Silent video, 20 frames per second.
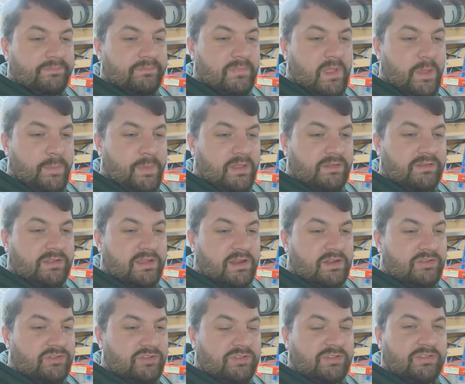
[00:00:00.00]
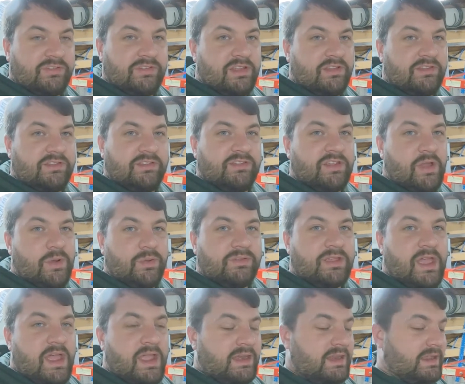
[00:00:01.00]
I mean, it's going to just, it's so
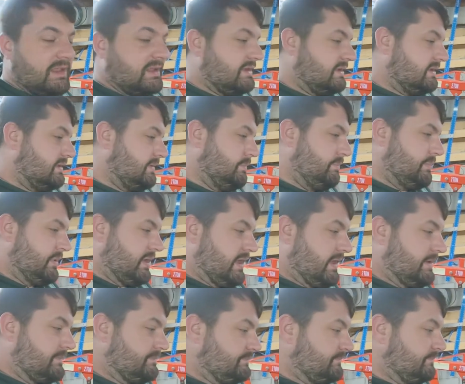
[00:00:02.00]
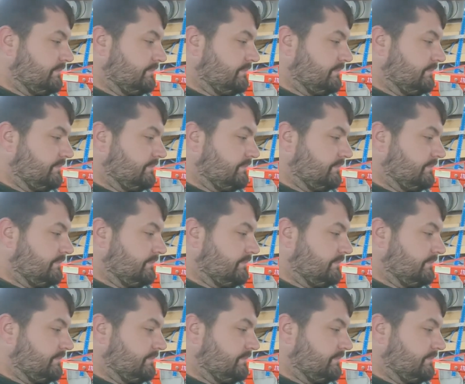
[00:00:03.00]
tiny, but